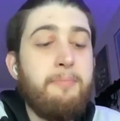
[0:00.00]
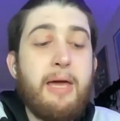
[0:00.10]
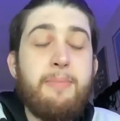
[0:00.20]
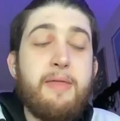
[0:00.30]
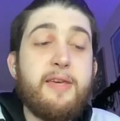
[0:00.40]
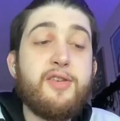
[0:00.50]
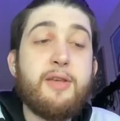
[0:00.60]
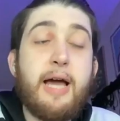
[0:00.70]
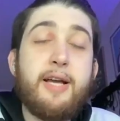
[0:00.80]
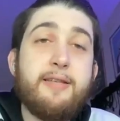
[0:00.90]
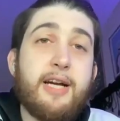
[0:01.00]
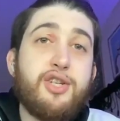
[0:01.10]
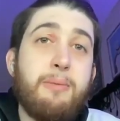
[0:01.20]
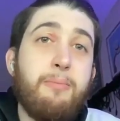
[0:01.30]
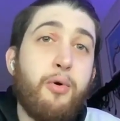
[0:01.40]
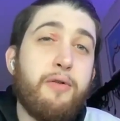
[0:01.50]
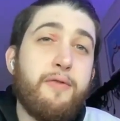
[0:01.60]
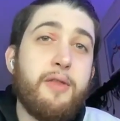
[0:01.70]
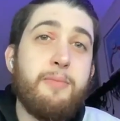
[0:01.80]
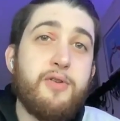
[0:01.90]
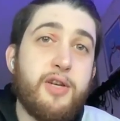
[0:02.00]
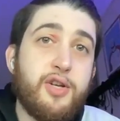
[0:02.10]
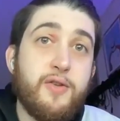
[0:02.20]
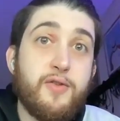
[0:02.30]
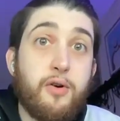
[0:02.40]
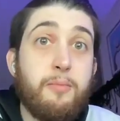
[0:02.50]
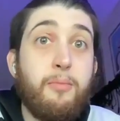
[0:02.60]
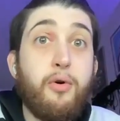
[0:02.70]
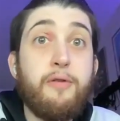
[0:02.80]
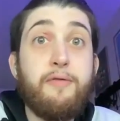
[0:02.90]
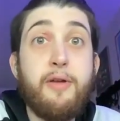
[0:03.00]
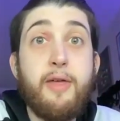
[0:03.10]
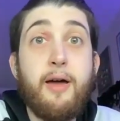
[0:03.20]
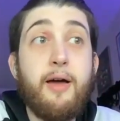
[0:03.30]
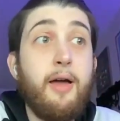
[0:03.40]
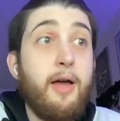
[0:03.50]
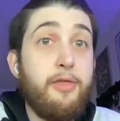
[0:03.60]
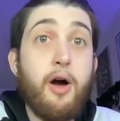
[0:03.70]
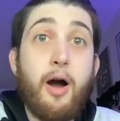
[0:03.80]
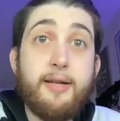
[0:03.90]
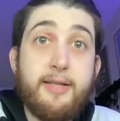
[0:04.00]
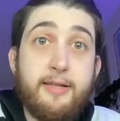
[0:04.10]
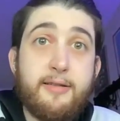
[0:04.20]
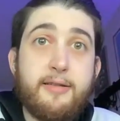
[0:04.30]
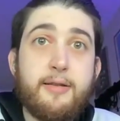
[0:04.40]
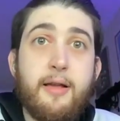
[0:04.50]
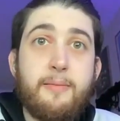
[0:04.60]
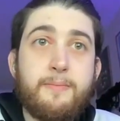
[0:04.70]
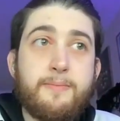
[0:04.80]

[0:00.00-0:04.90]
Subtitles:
Maybe this is actually more for the musicians or more for the artists